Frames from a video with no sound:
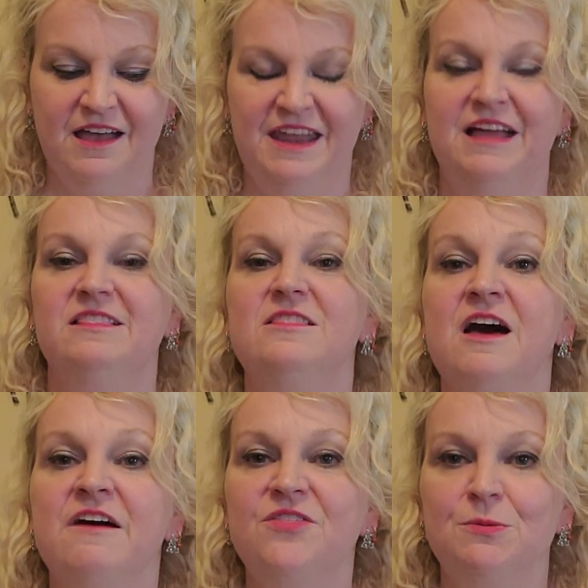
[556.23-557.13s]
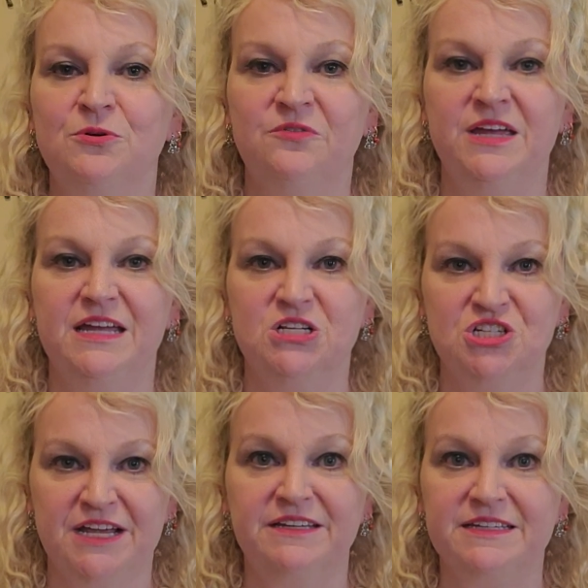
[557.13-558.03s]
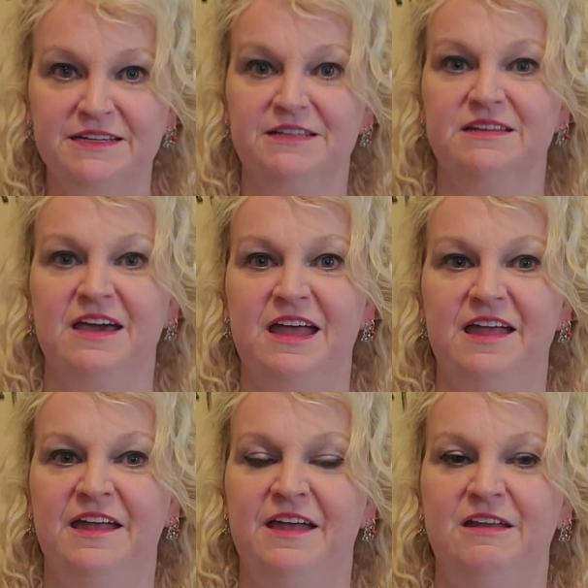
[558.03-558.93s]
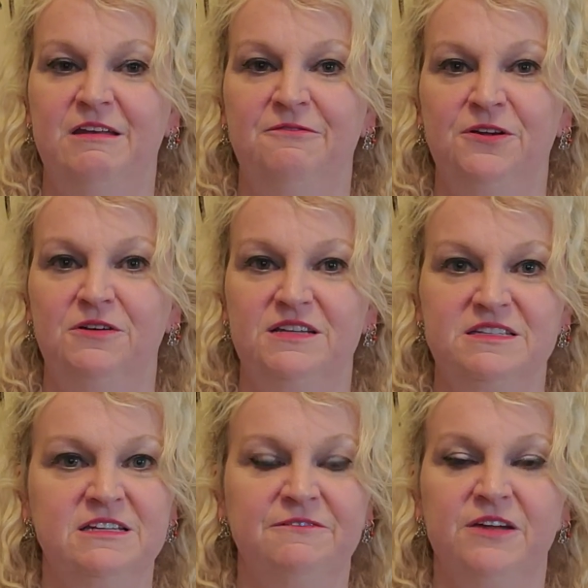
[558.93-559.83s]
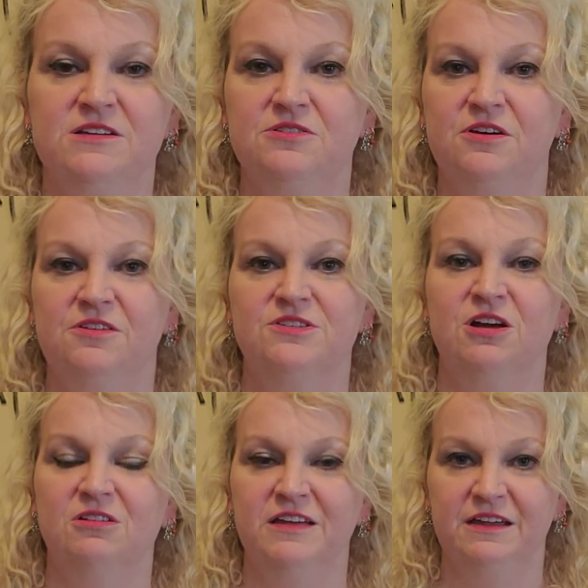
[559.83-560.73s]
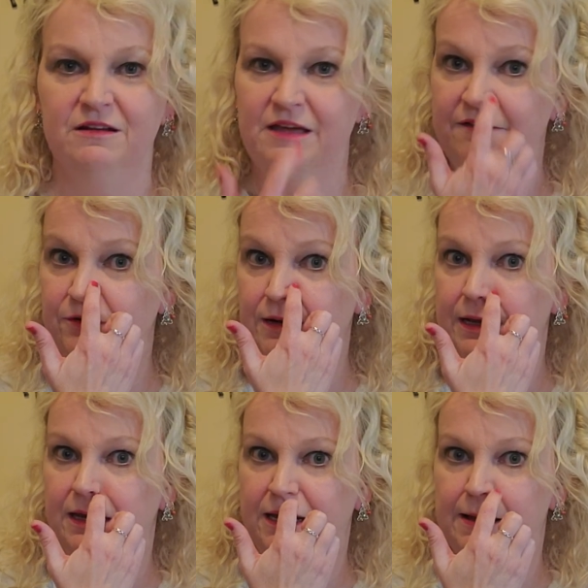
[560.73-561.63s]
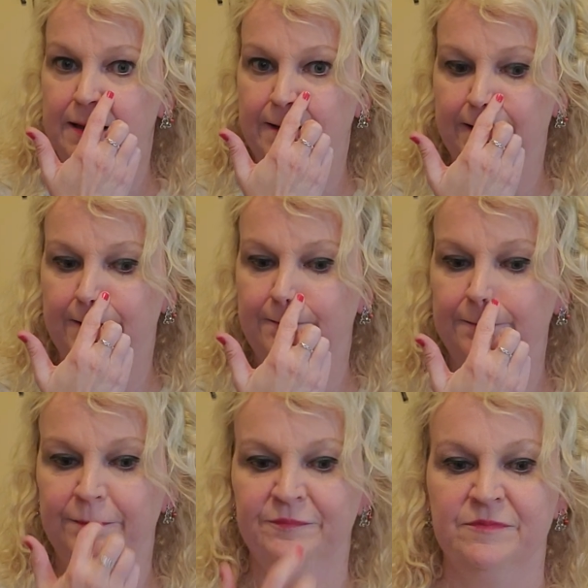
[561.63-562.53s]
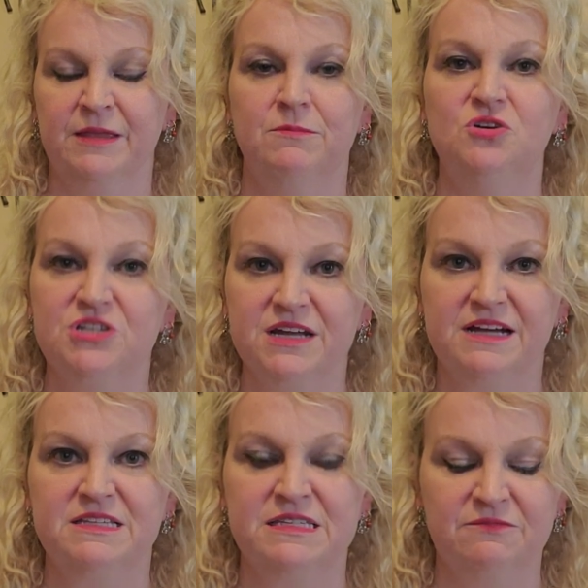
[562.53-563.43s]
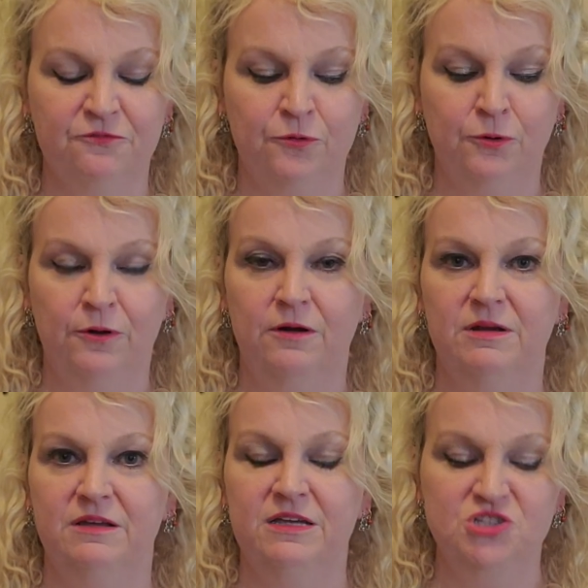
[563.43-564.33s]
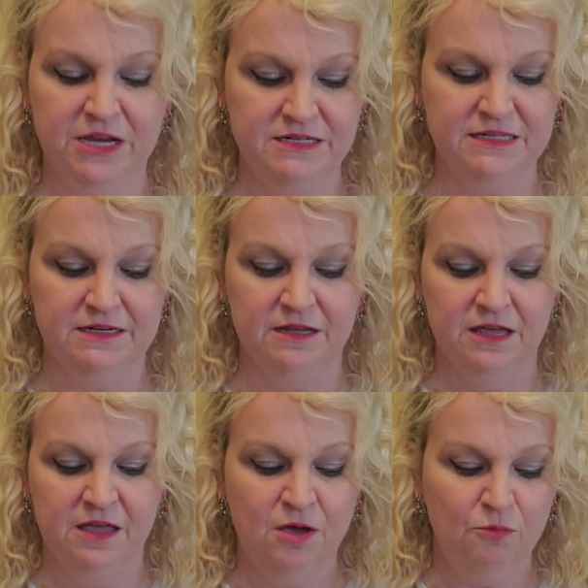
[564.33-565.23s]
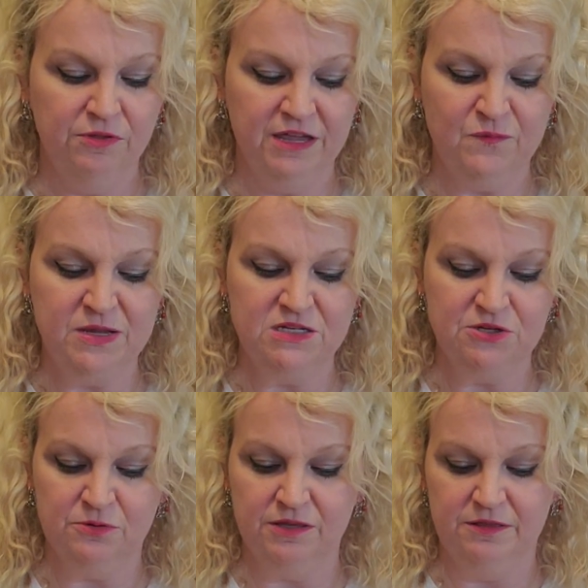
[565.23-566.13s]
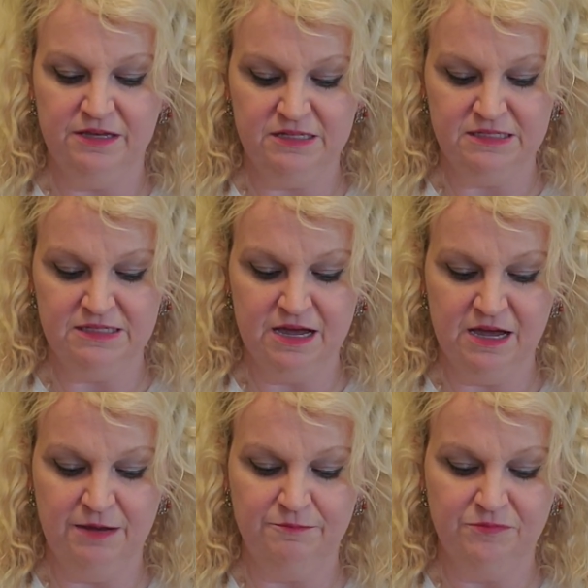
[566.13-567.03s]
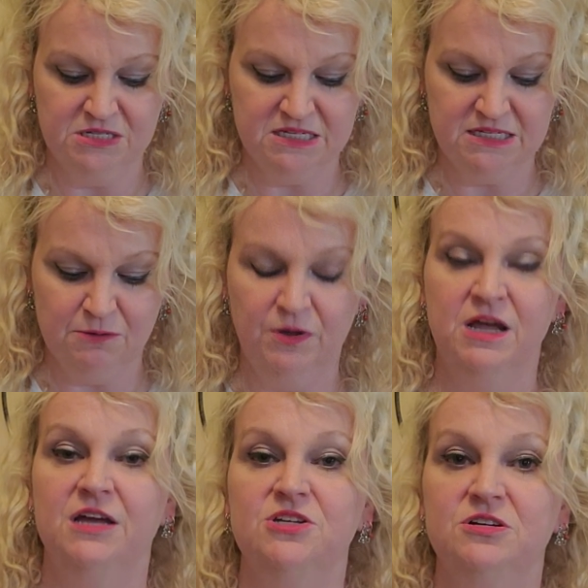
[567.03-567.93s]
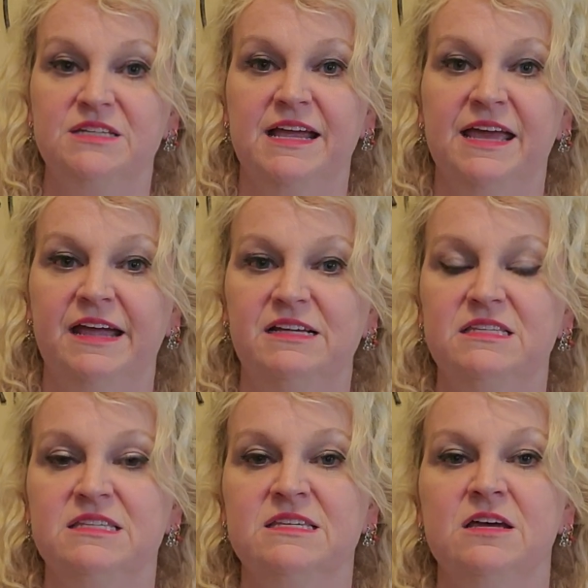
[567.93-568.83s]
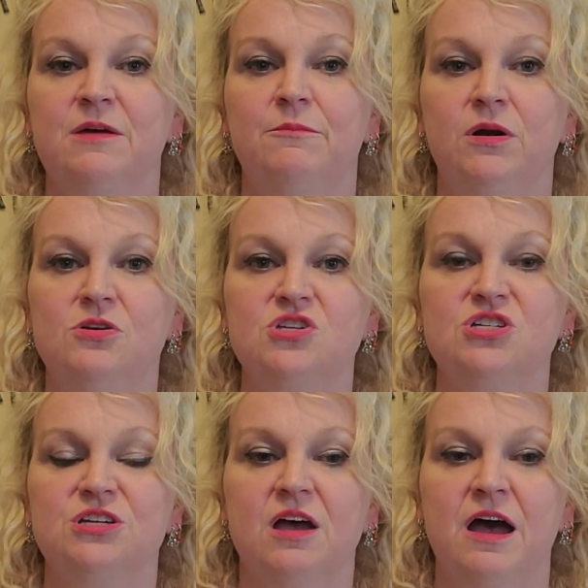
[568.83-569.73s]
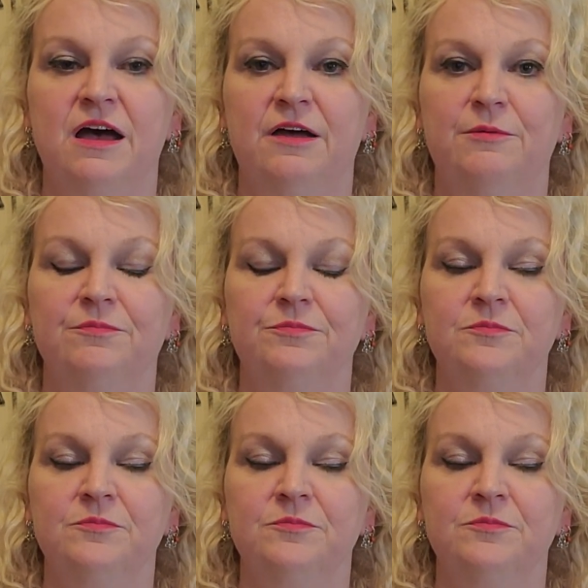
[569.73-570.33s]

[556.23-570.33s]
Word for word: And I love the movie Enchanted. And if you're a Disney fan, you know there's hardly ever any um, merchandise for Enchanted. Well, they've been doing this um, Disney 100 Decades merch, um,